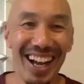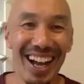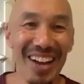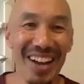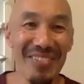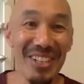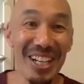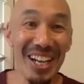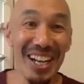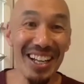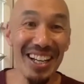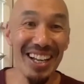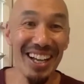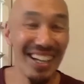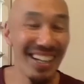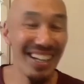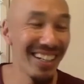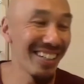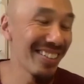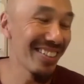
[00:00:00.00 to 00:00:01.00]
I mean,
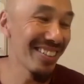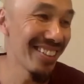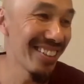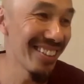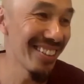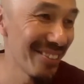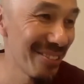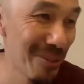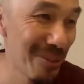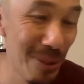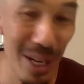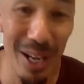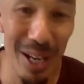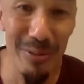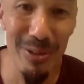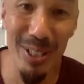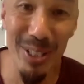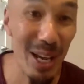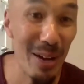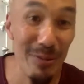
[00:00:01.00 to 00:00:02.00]
we have
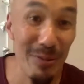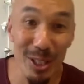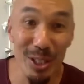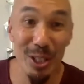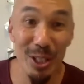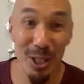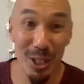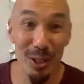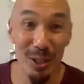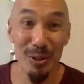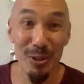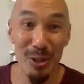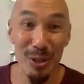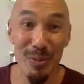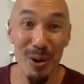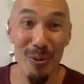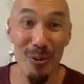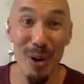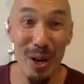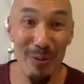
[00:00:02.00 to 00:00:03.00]
7 children.
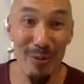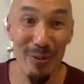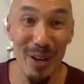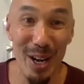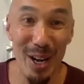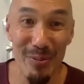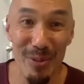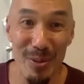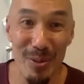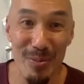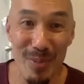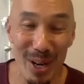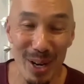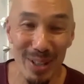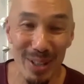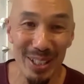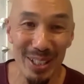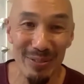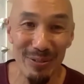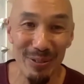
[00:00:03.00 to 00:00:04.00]
My wife and I have been
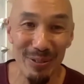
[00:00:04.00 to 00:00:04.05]
married